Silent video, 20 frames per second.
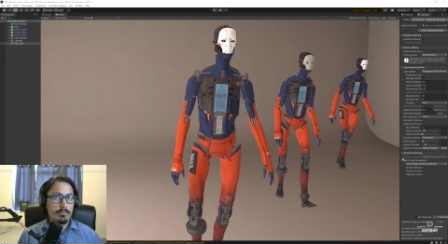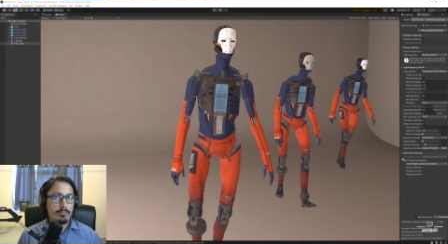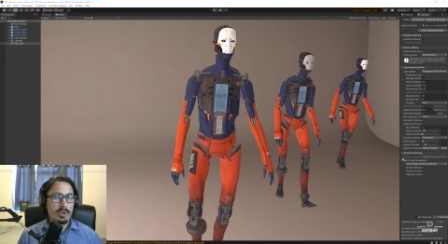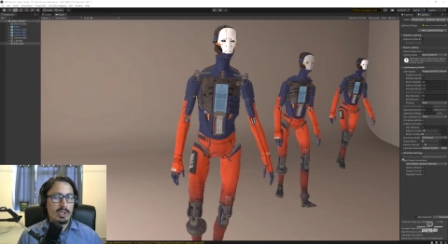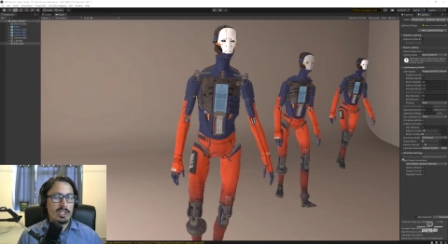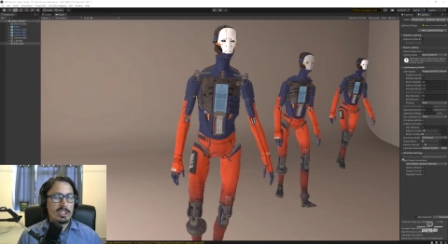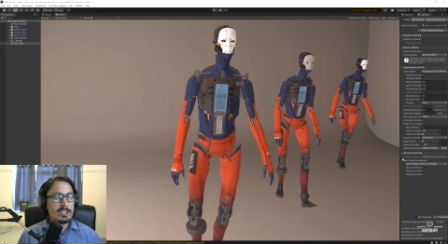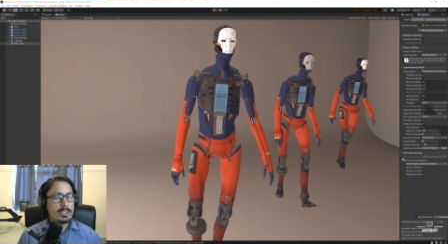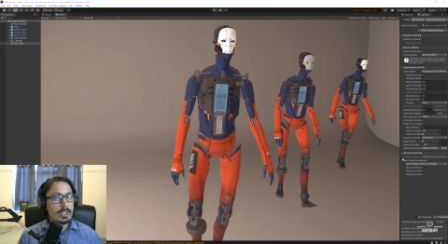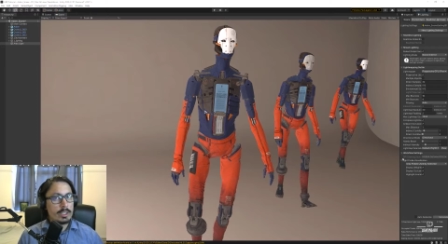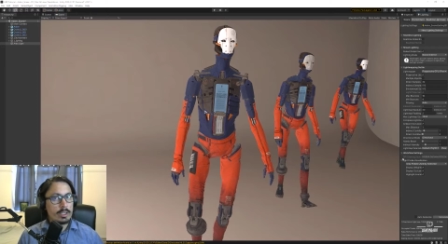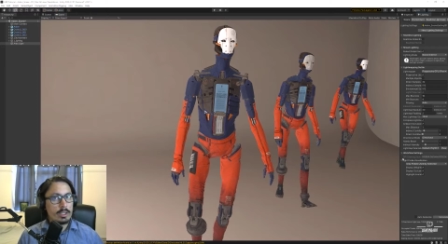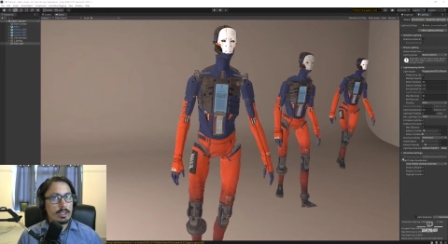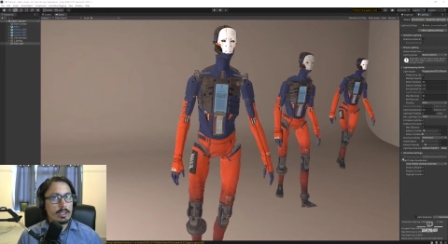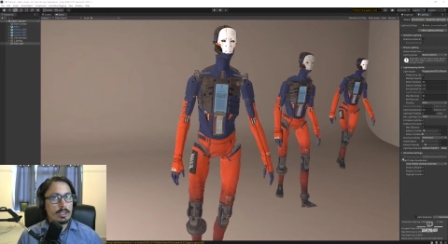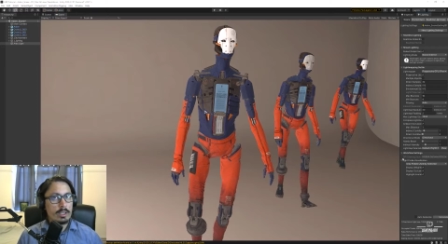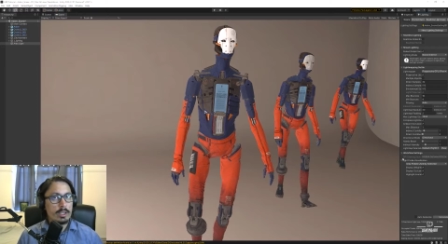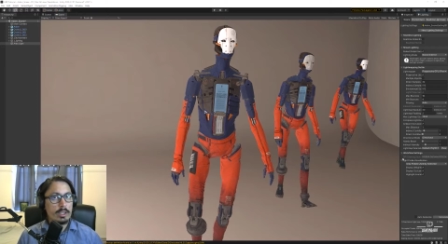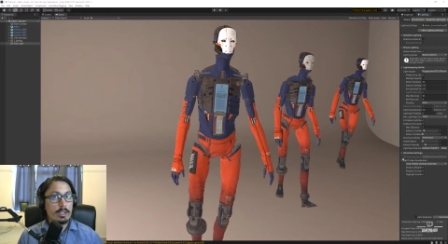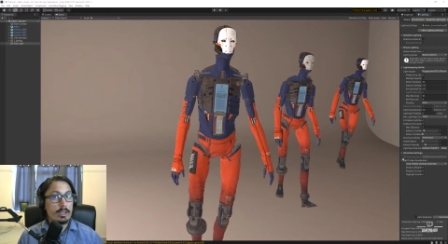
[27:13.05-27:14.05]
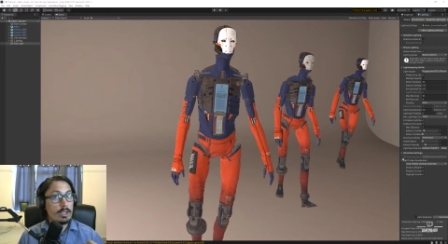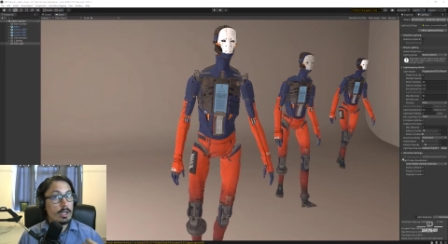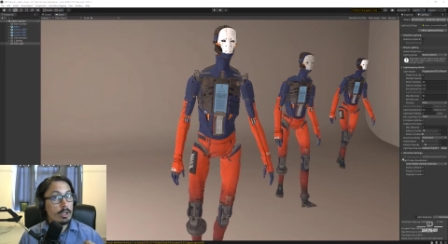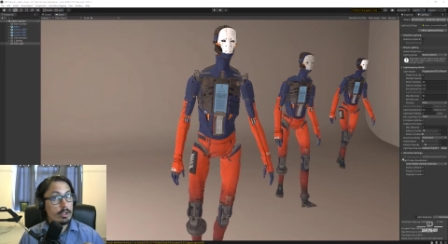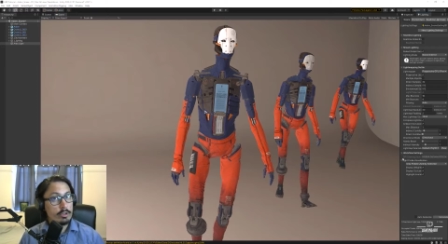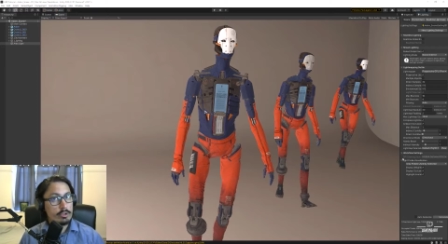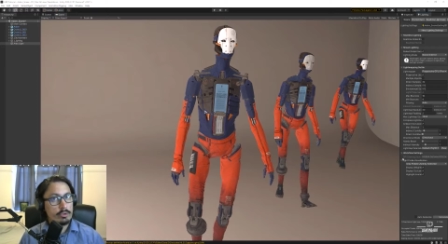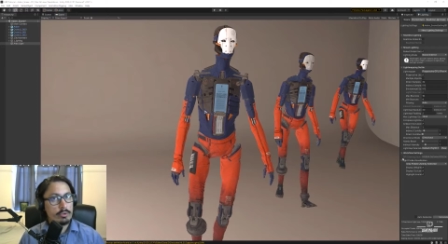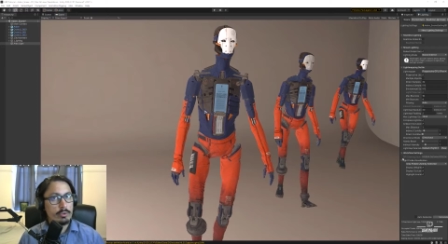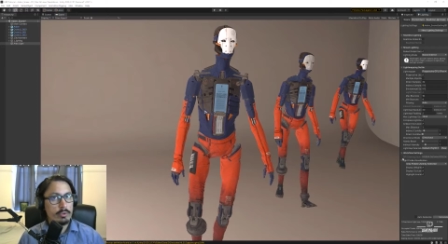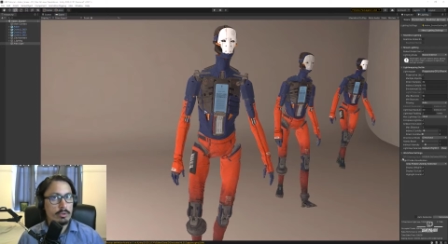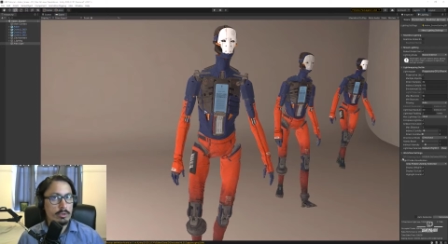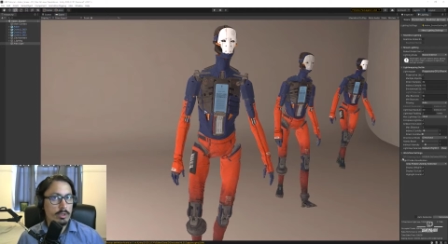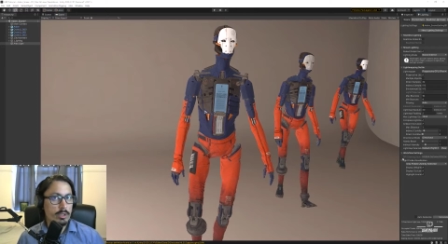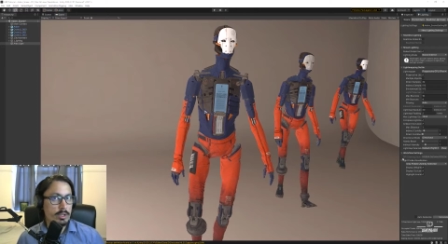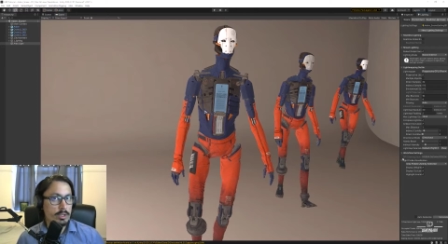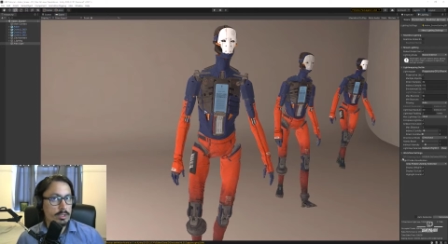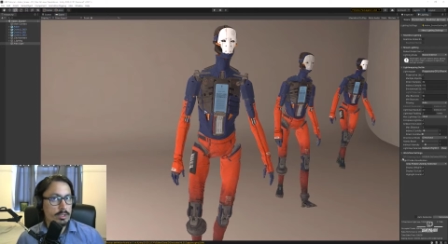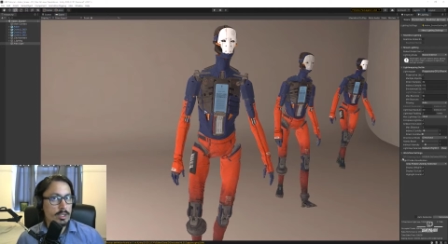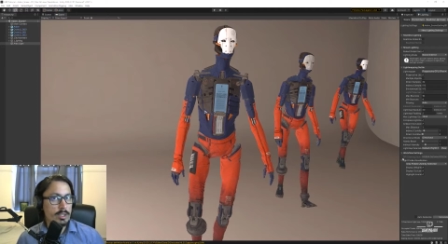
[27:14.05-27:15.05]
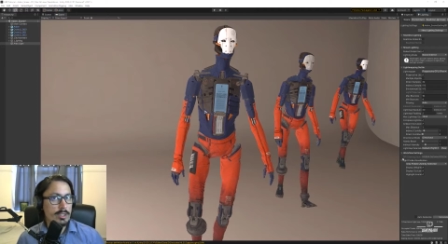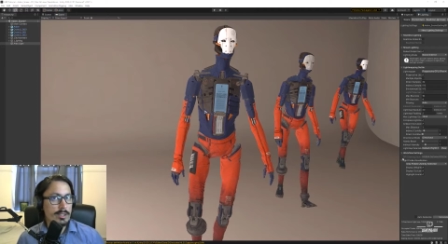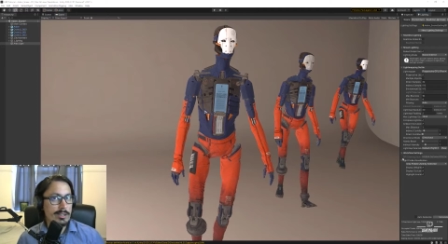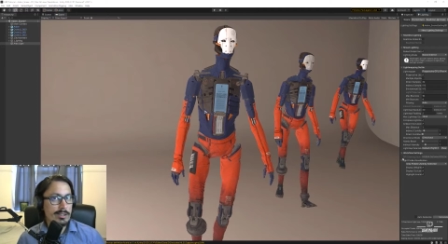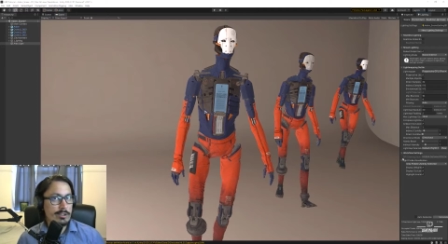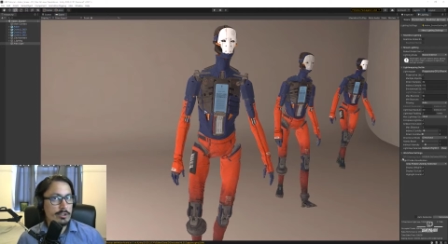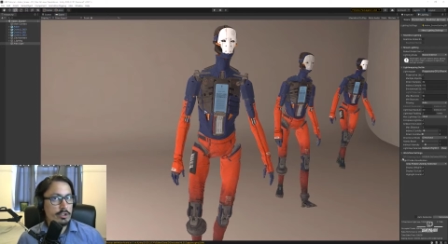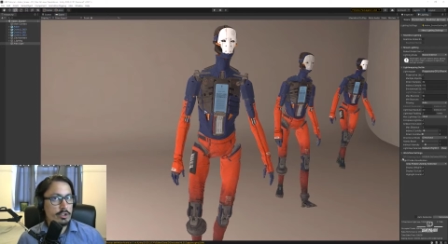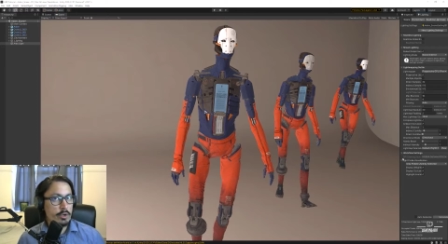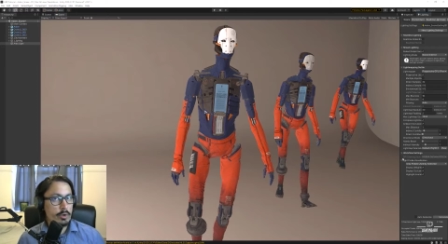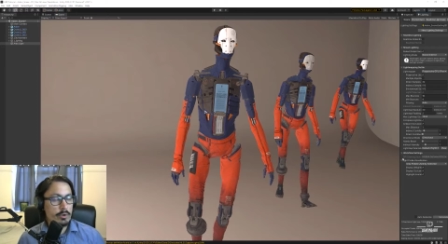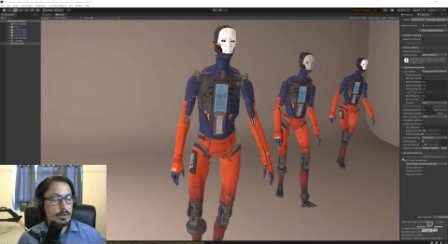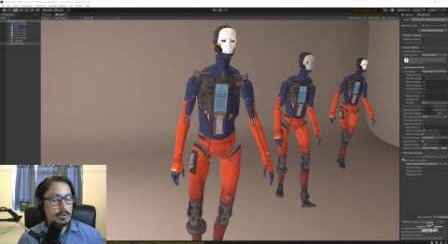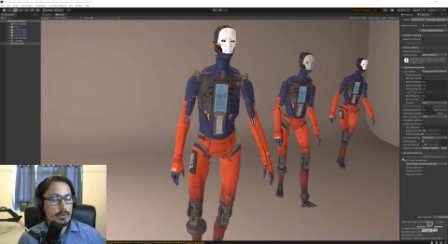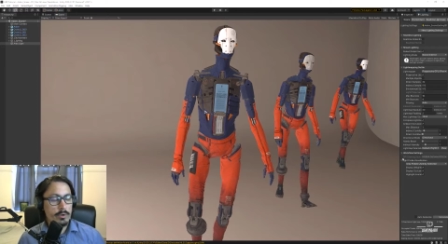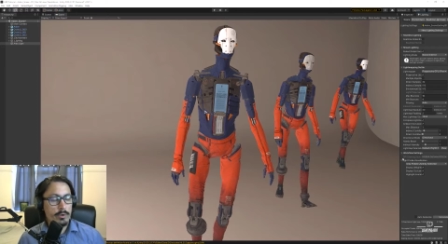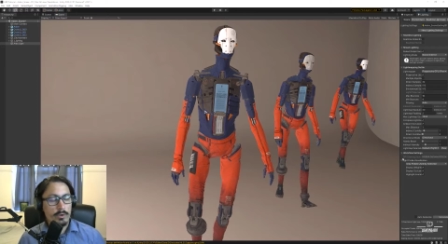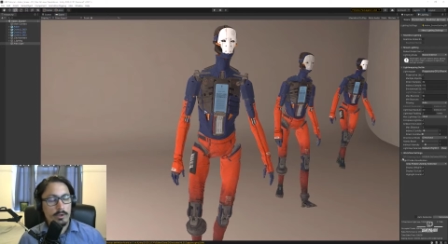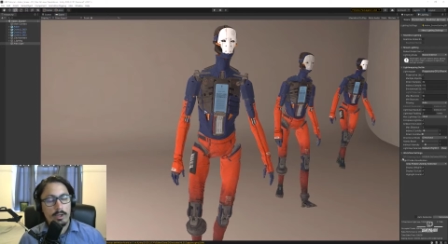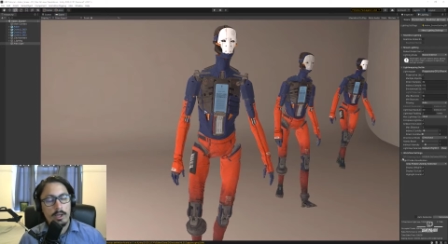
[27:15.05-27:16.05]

Well, technically there are two things I didn't show you,